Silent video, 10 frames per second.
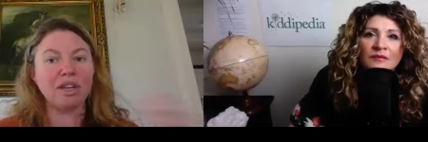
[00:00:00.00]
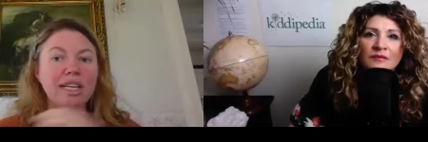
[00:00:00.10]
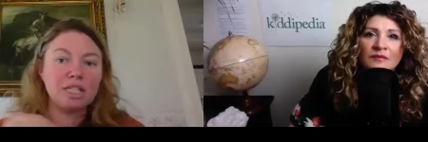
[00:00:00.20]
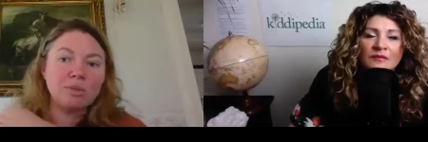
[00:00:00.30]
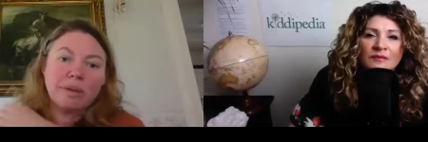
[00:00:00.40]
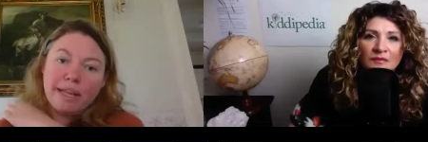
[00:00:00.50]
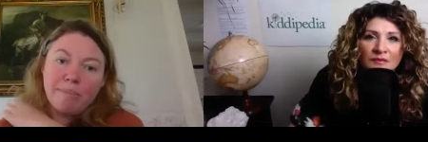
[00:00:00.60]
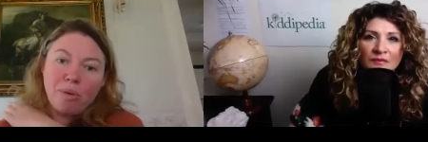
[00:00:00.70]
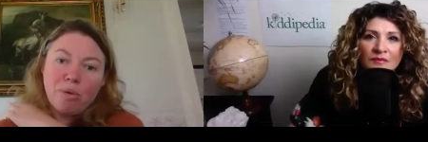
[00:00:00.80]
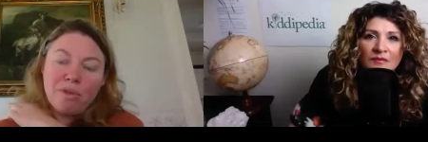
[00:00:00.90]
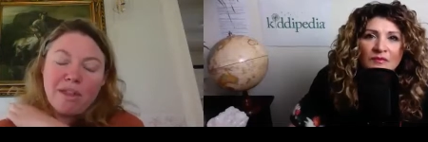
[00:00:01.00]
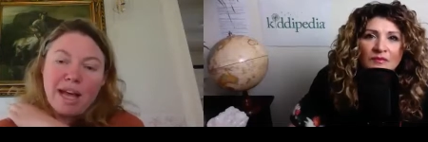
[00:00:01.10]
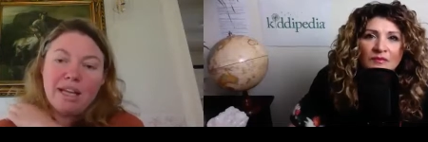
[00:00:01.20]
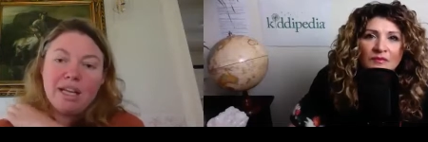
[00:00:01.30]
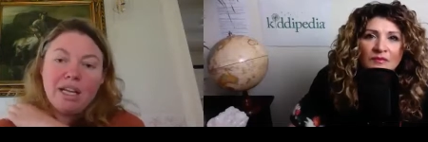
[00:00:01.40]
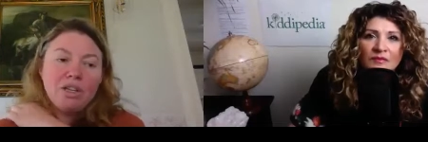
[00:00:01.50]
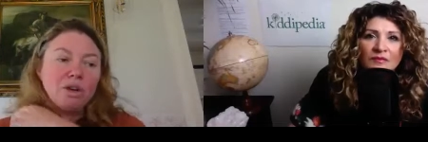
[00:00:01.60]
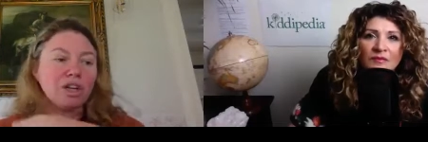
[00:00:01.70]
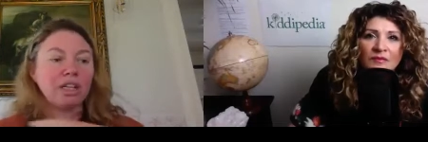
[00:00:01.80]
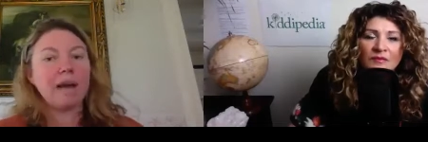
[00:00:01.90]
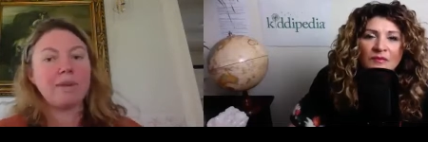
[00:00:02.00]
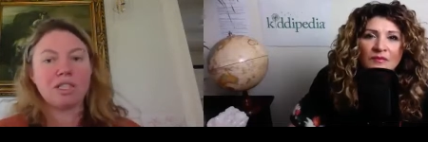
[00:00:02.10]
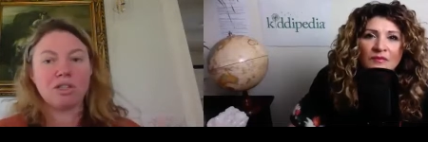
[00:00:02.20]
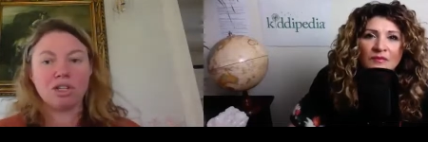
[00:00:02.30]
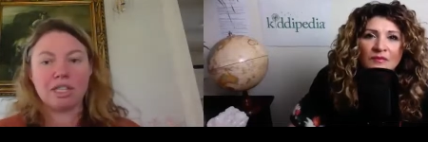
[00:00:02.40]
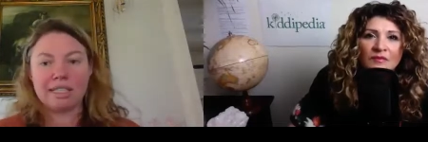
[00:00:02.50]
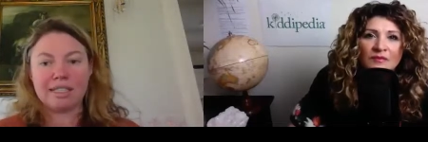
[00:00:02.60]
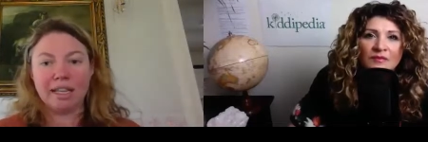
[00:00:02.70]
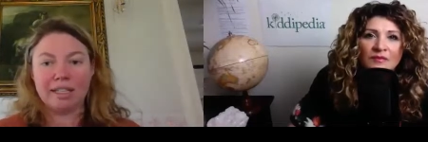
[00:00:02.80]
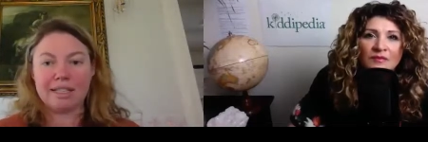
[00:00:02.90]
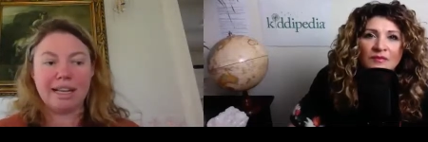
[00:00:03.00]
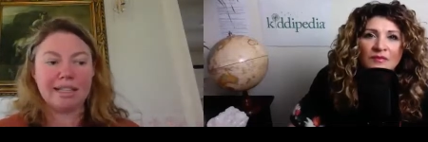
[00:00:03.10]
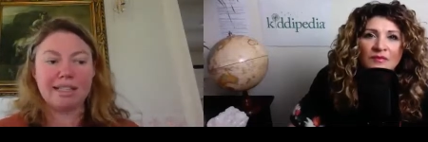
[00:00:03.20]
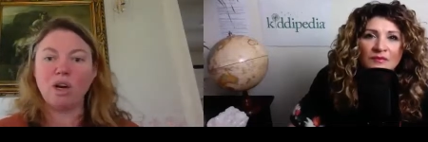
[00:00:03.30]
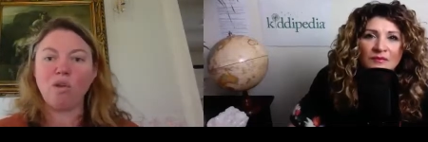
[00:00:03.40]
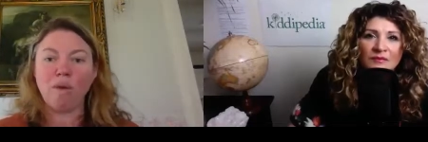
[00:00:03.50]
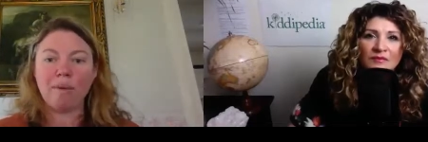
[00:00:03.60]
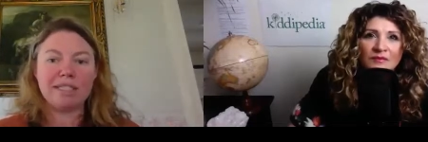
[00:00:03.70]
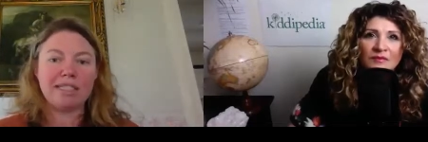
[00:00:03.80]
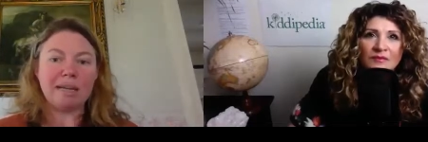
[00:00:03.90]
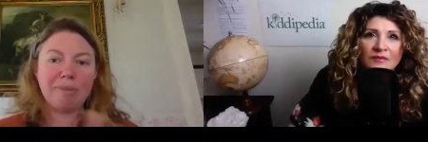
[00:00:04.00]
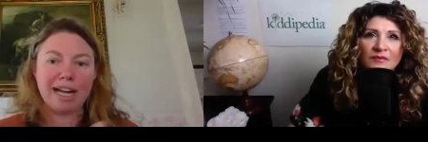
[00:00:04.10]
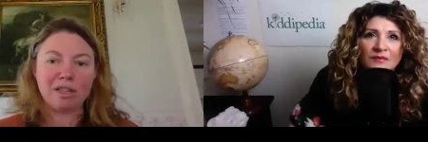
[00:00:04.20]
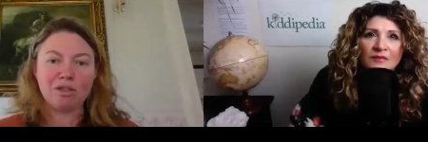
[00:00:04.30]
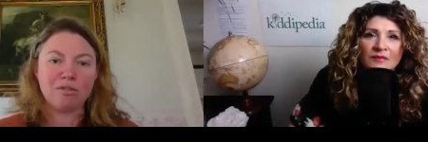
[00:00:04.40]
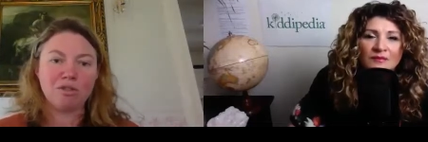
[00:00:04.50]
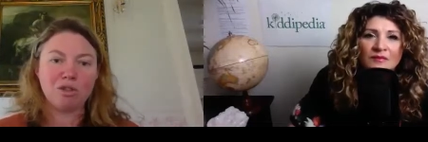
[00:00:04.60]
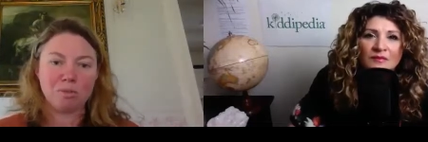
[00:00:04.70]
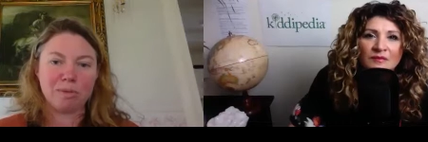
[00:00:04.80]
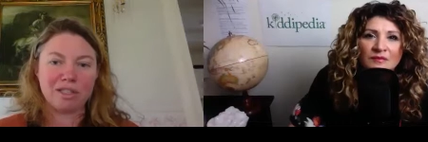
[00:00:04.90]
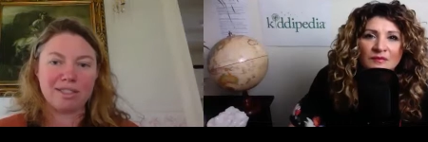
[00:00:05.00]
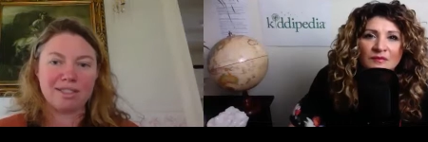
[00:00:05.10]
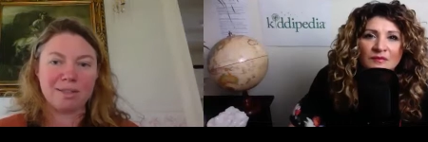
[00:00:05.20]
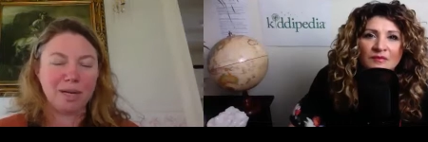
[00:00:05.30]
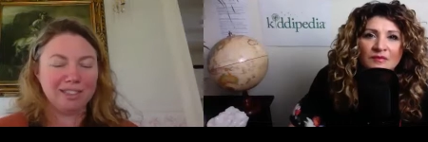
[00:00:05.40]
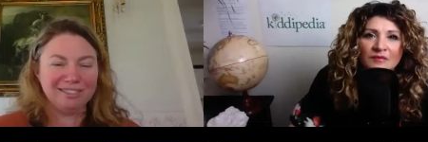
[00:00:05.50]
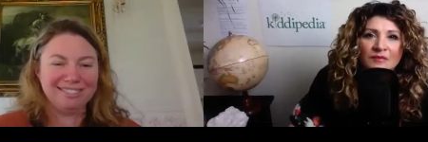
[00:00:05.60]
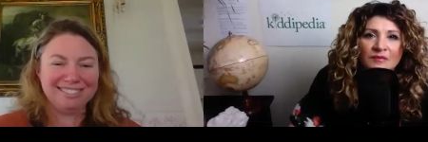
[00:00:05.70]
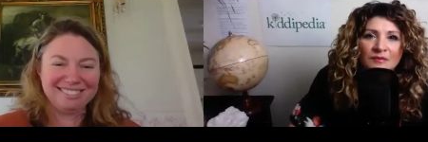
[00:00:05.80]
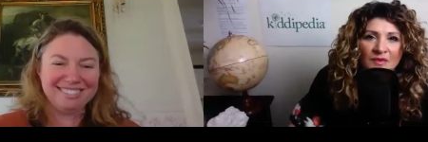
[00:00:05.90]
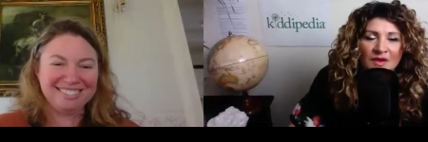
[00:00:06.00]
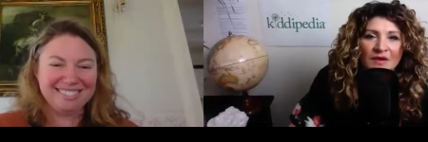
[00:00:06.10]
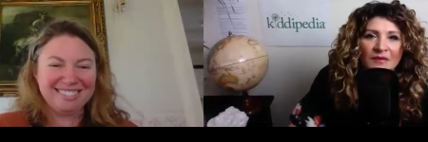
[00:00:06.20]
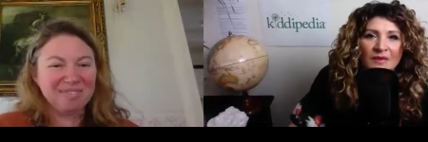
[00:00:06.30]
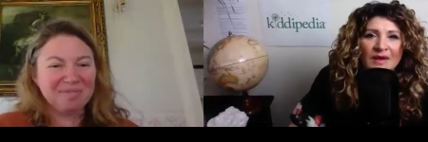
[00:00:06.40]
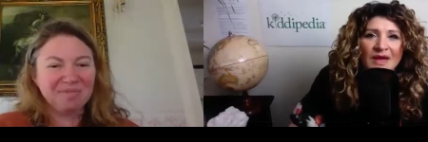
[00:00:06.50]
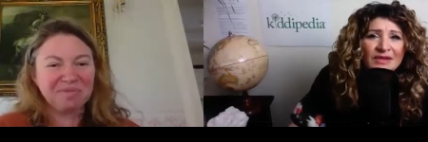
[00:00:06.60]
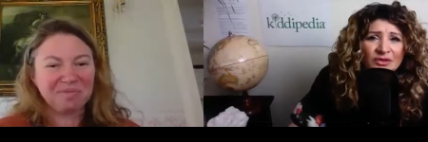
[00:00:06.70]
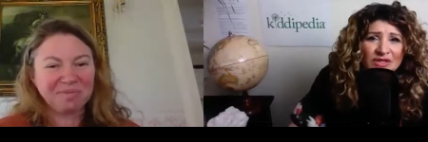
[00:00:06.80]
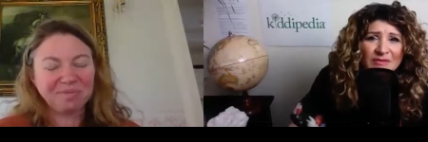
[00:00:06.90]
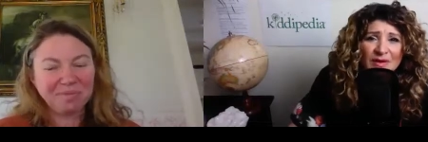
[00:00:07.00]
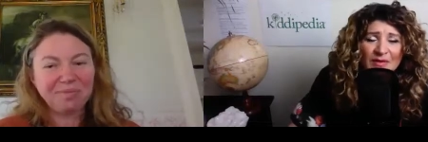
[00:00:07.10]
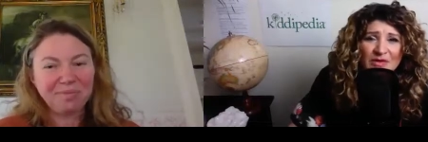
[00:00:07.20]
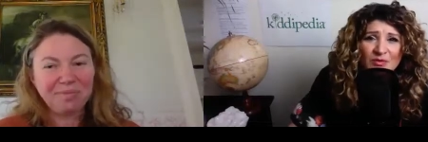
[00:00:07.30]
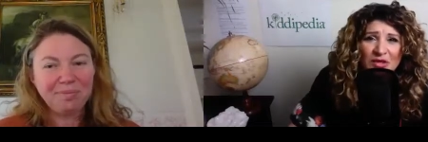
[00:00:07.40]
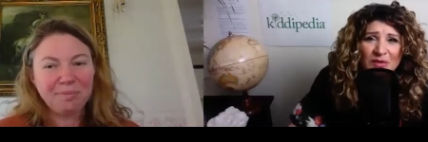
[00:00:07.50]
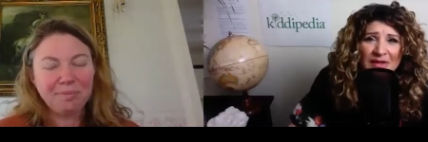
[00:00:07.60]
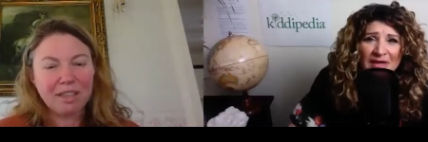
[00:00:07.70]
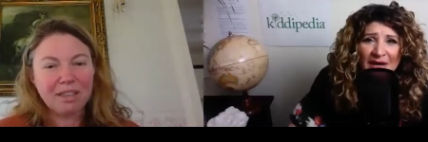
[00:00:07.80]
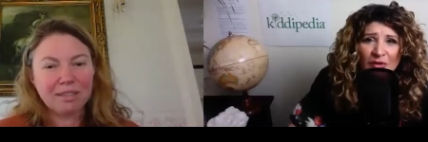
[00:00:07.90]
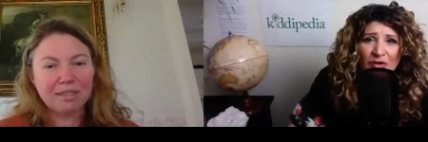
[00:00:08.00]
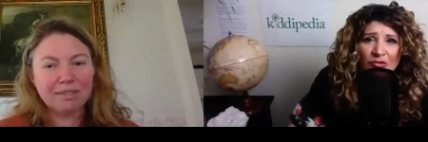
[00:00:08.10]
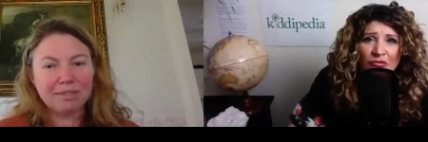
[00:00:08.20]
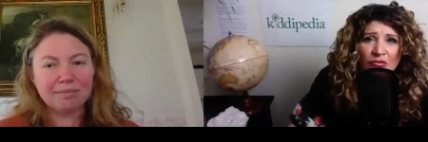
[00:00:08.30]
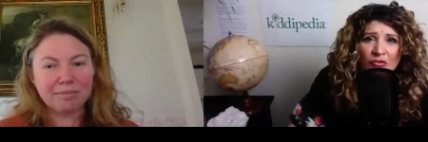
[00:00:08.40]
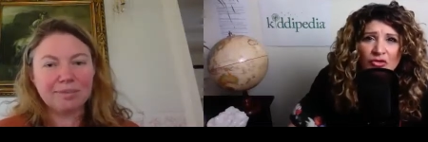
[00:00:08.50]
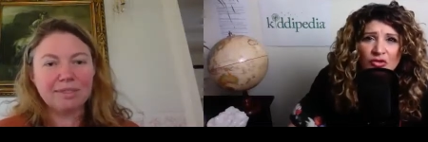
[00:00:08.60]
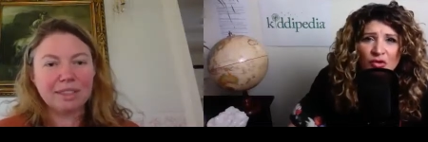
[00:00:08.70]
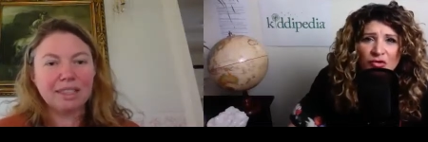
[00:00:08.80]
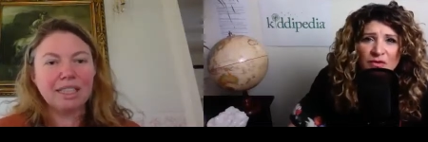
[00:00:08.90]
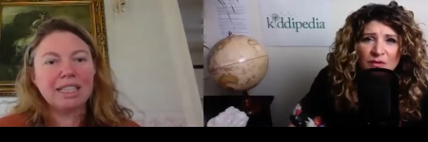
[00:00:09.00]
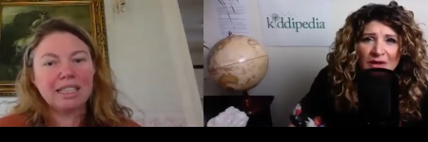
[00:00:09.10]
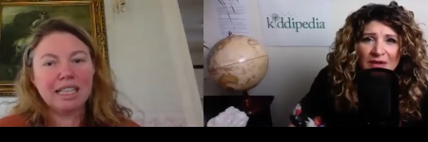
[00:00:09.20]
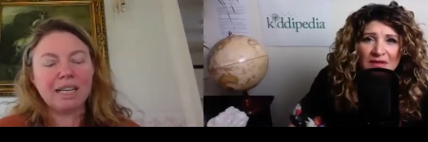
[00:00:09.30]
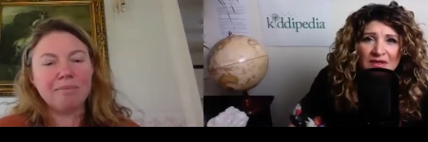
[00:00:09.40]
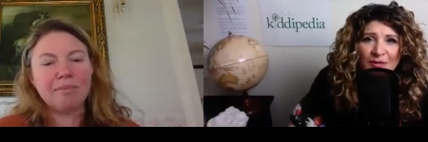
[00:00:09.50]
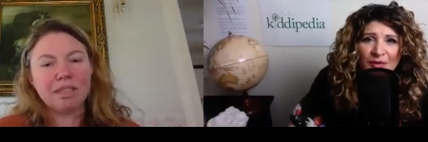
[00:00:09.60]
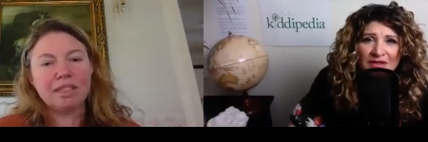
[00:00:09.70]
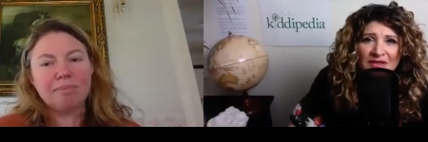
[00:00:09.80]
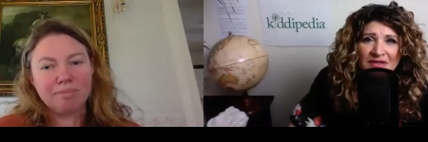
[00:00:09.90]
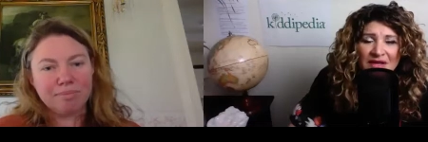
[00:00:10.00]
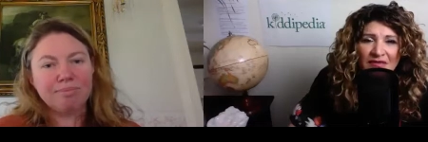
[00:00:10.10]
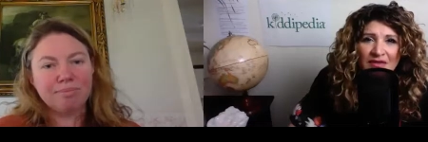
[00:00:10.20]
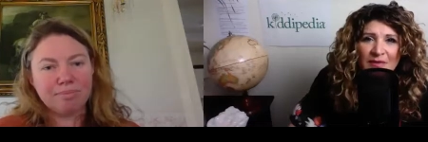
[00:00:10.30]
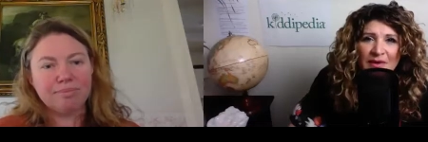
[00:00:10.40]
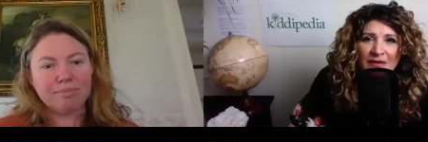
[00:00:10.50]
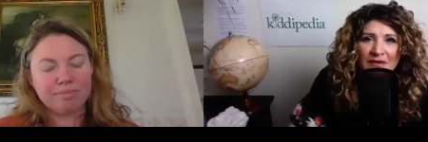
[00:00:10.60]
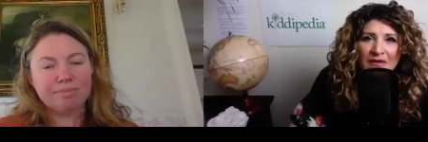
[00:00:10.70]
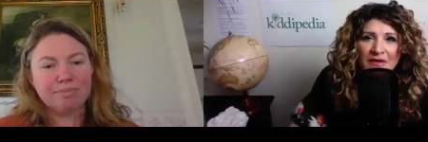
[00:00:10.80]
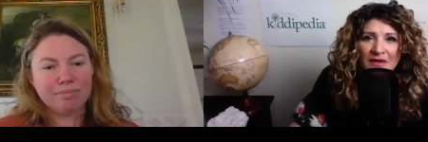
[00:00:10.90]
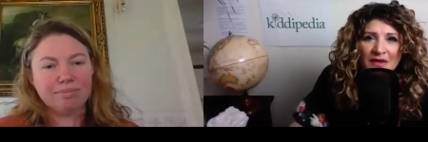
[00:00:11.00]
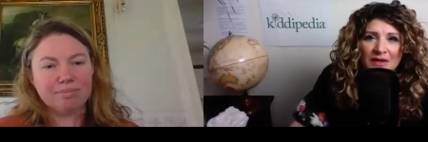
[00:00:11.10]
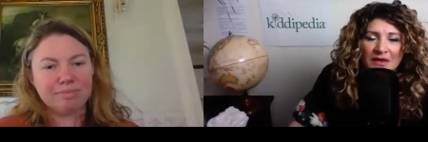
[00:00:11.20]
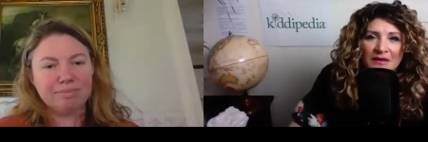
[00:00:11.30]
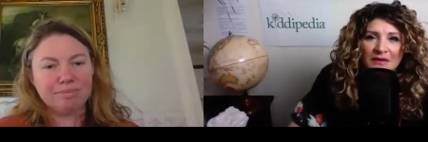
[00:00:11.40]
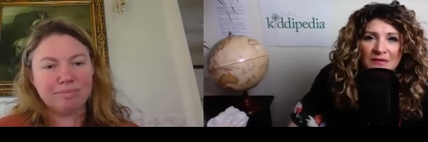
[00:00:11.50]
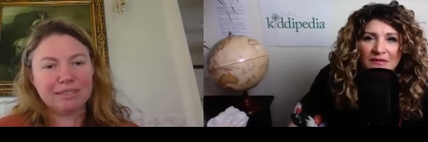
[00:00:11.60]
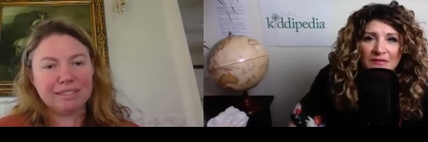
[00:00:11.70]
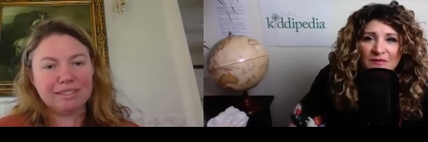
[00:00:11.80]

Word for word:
Speaker 1: it is really important that not only are we social distancing ourselves while we're sick, but our toothbrushes as well.
Speaker 2: Yeah, and or just maybe just put them in the cupboard or, or a drawer as well, as opposed to just having them out on the, um,